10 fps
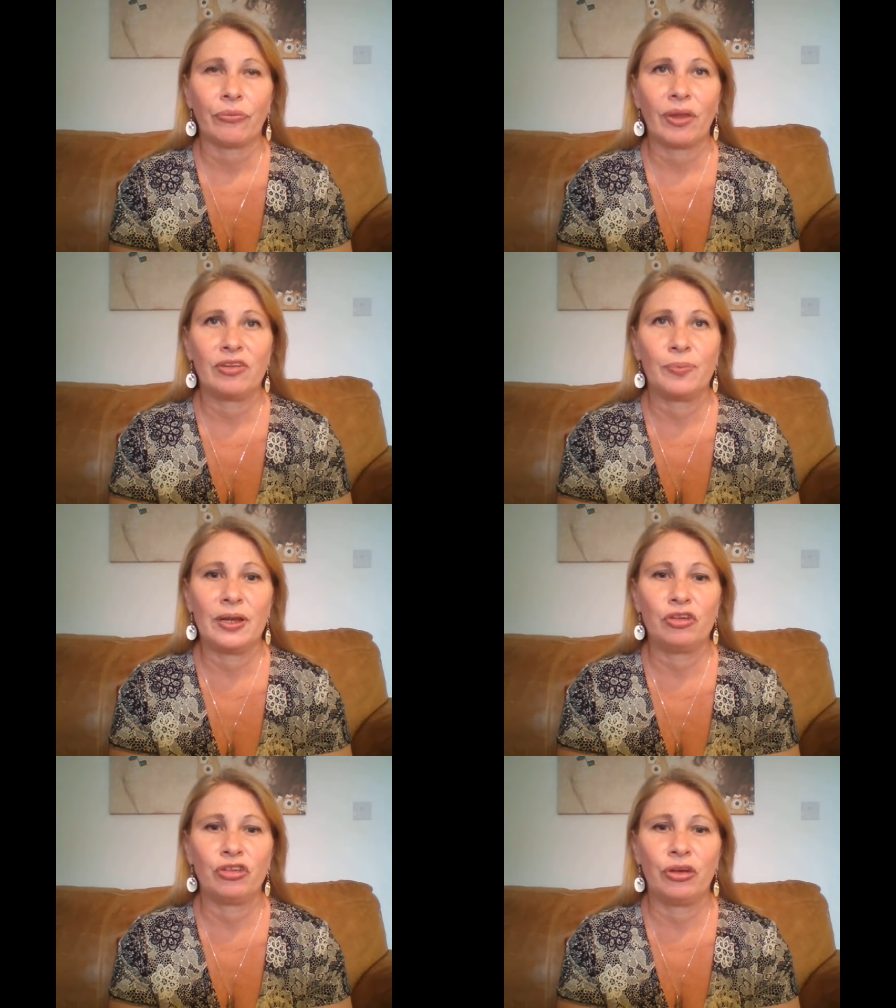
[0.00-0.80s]
It's been
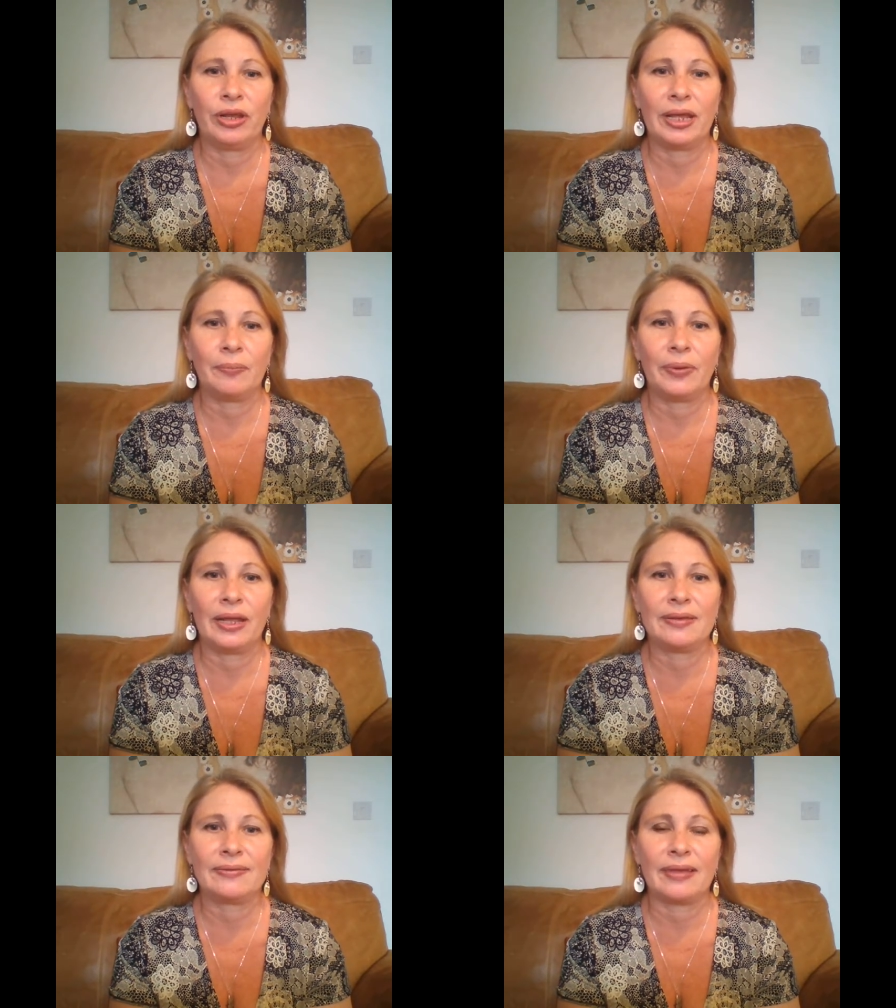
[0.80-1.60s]
a journey, but
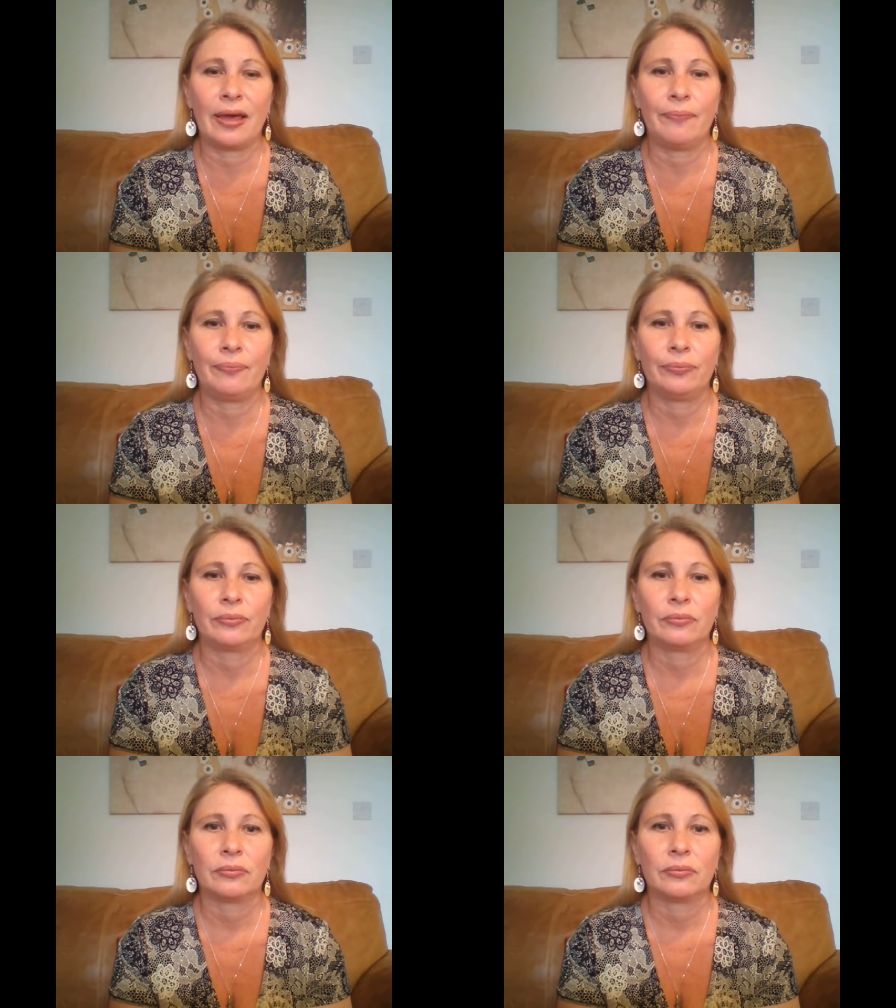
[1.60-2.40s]
it's
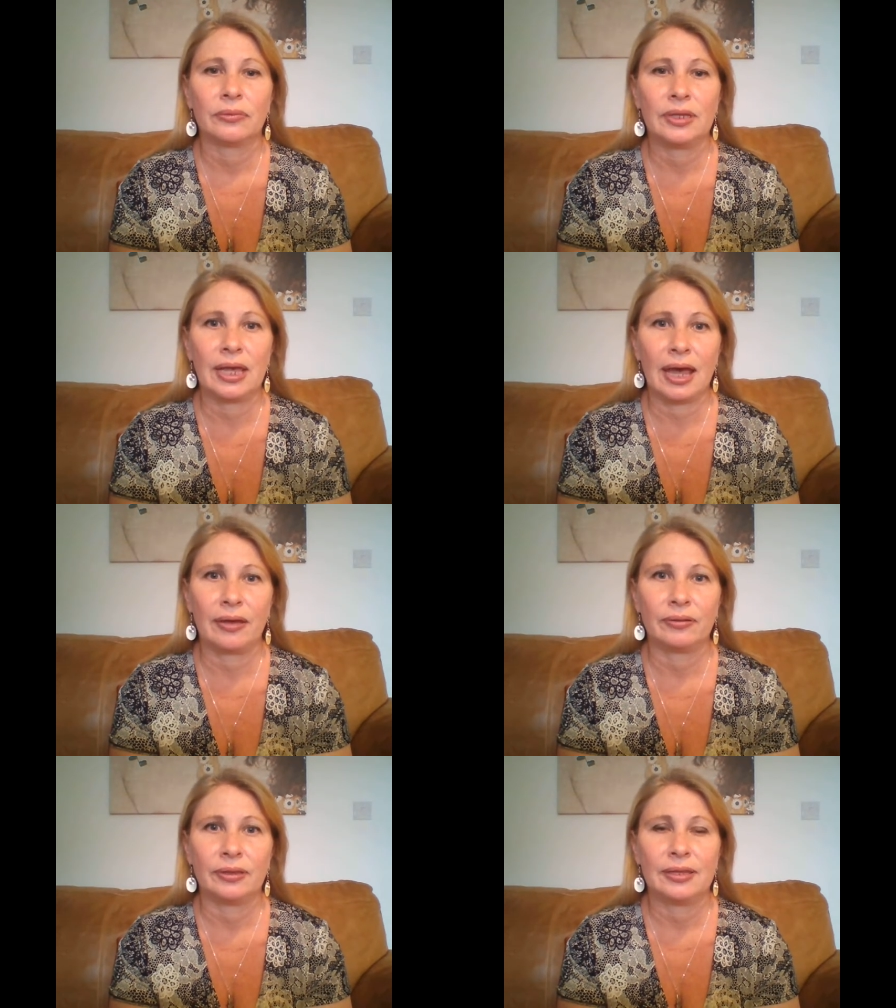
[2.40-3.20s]
yeah,
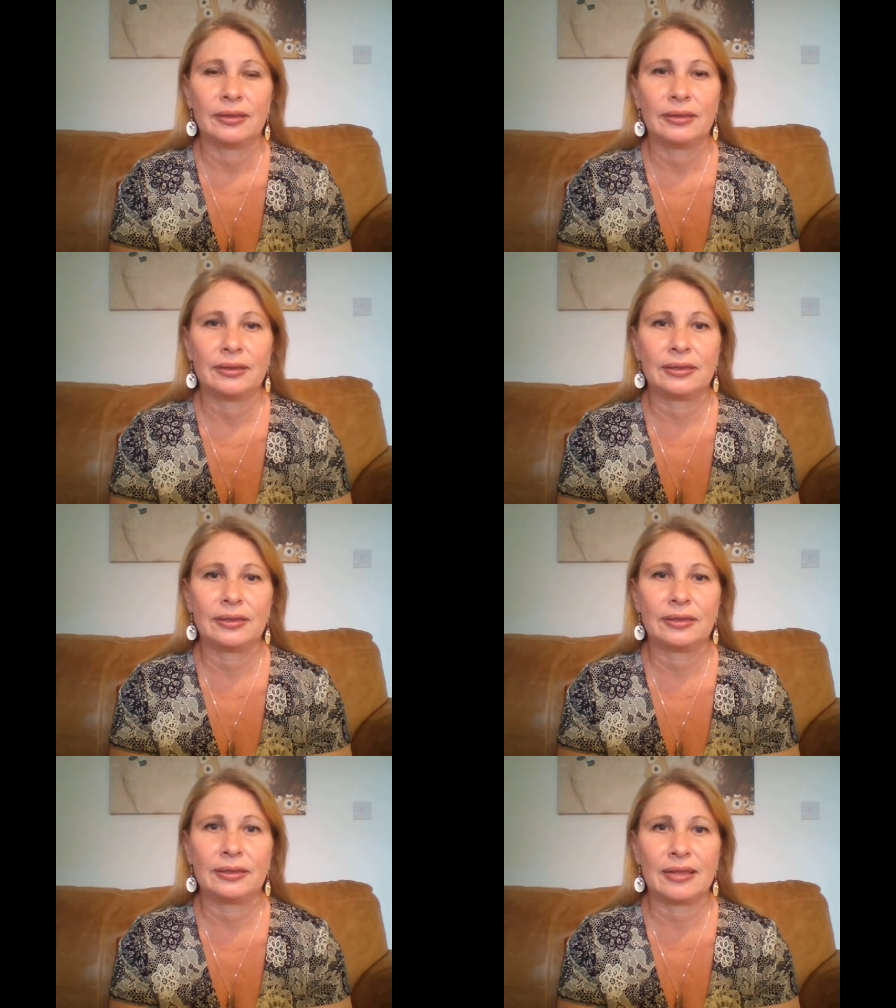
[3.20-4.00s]

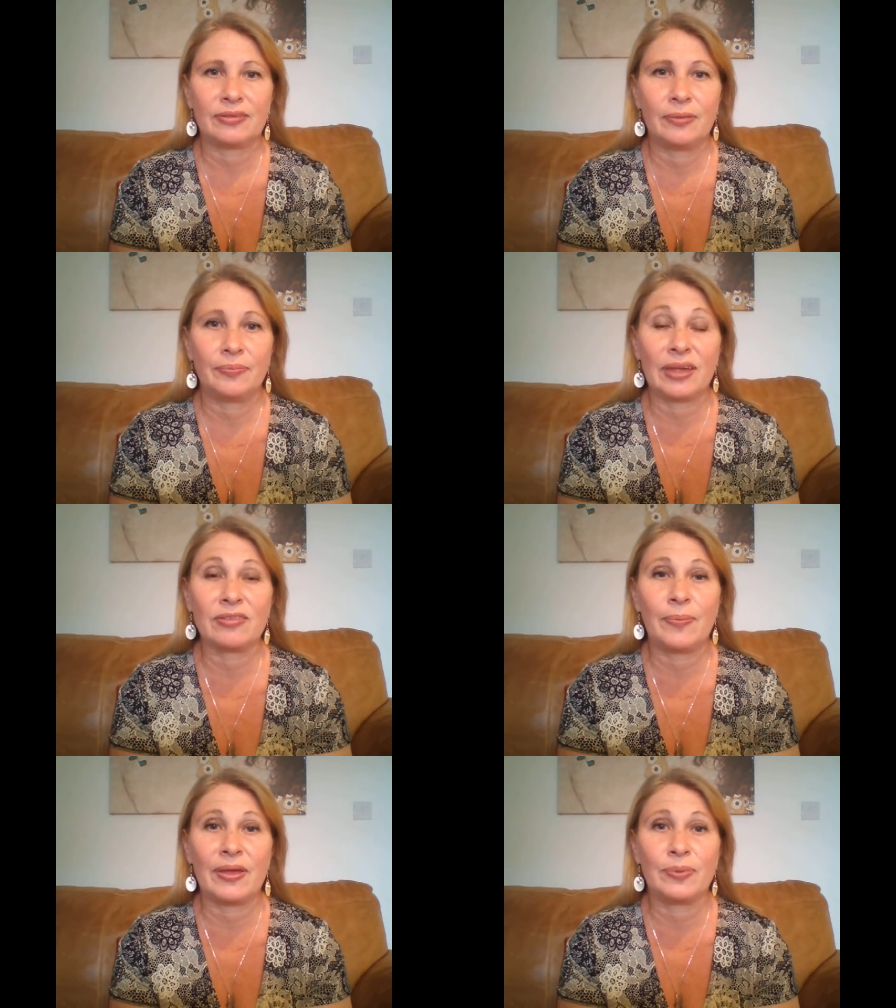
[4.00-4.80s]
that's the
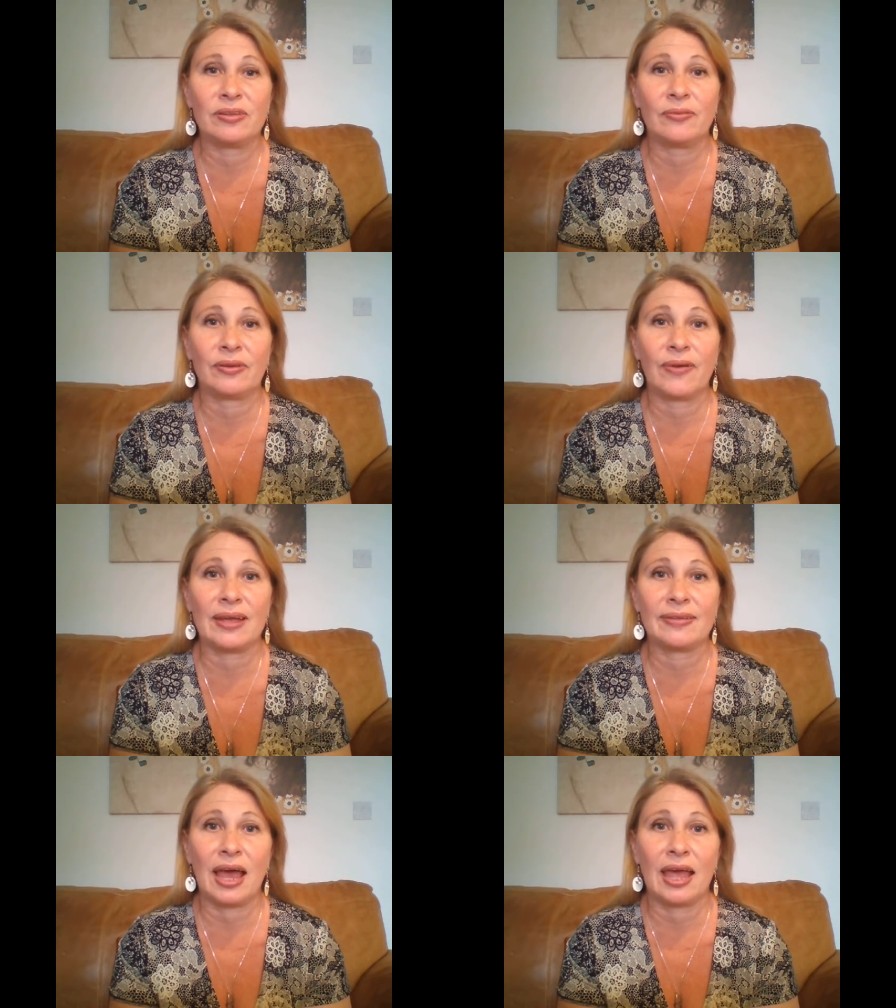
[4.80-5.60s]
best piece of
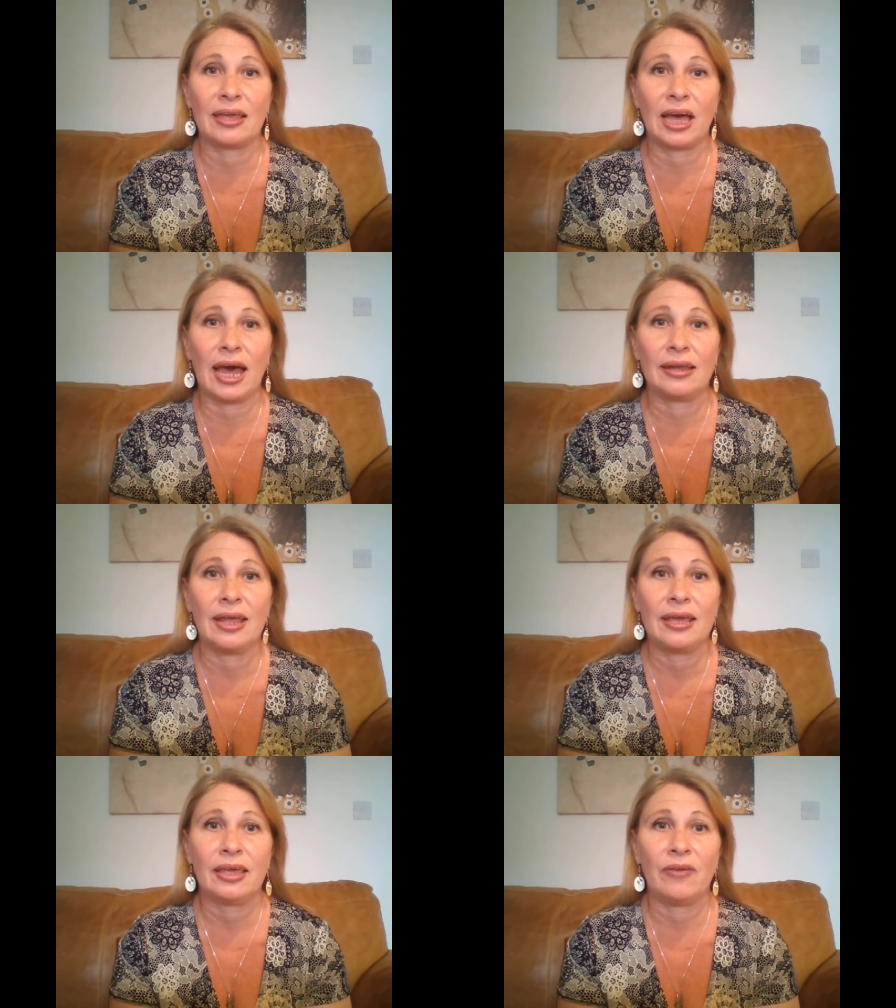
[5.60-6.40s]
advice I can
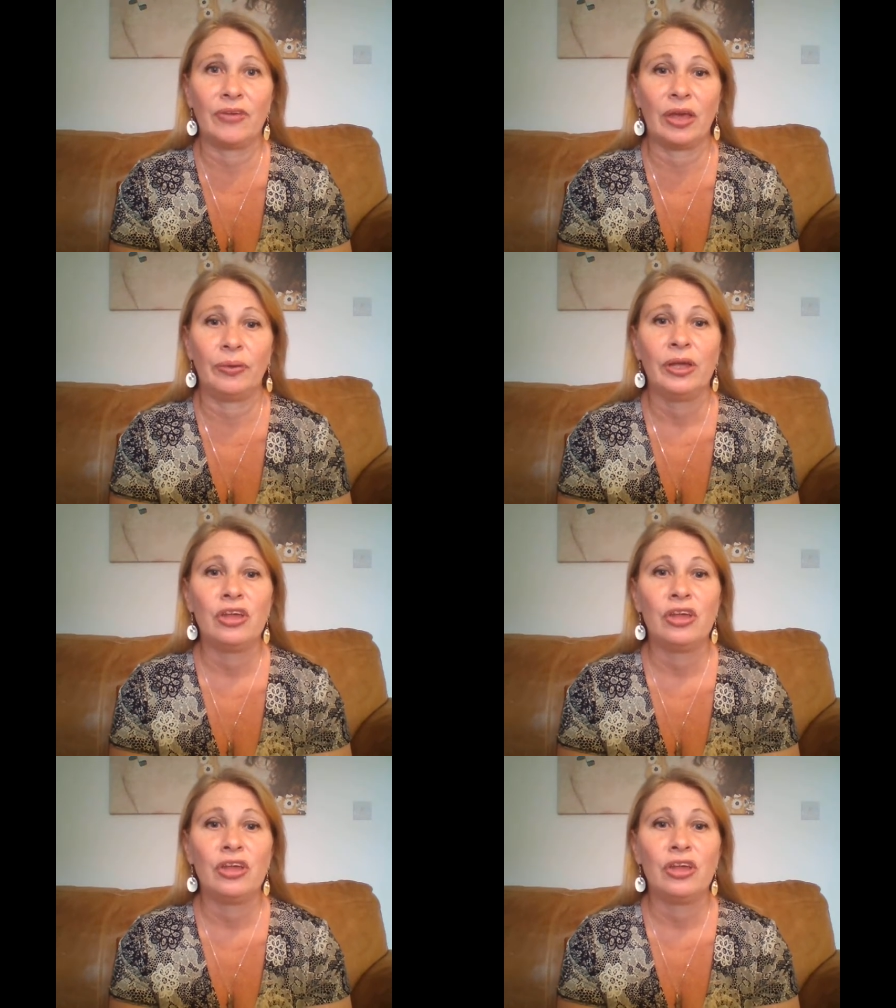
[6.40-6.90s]
give you.